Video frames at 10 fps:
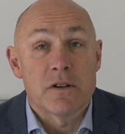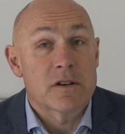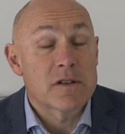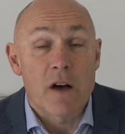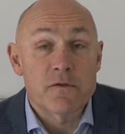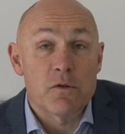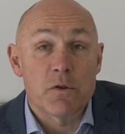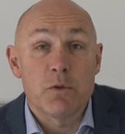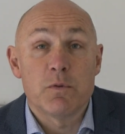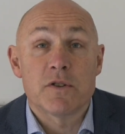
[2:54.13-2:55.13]
Because after all,
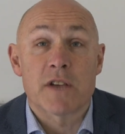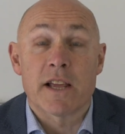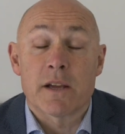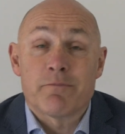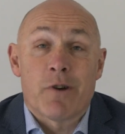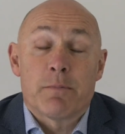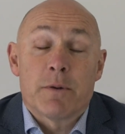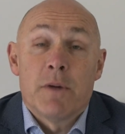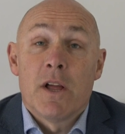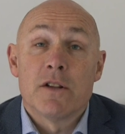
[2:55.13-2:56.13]
you wouldn't take a
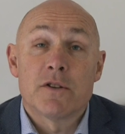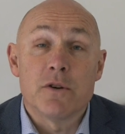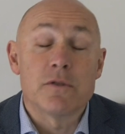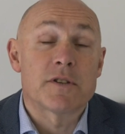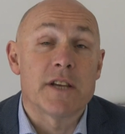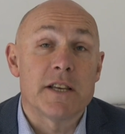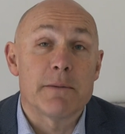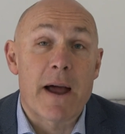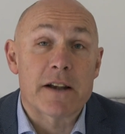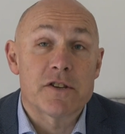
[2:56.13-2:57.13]
problem to your senior
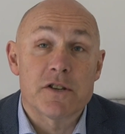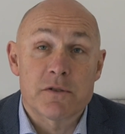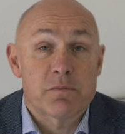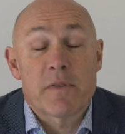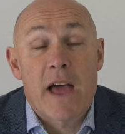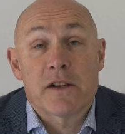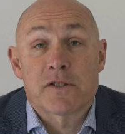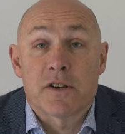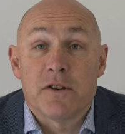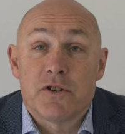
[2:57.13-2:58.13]
managers without a
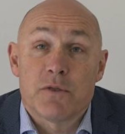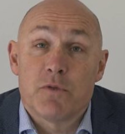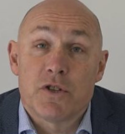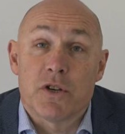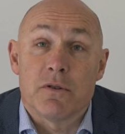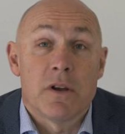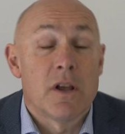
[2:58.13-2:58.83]
solution, would you?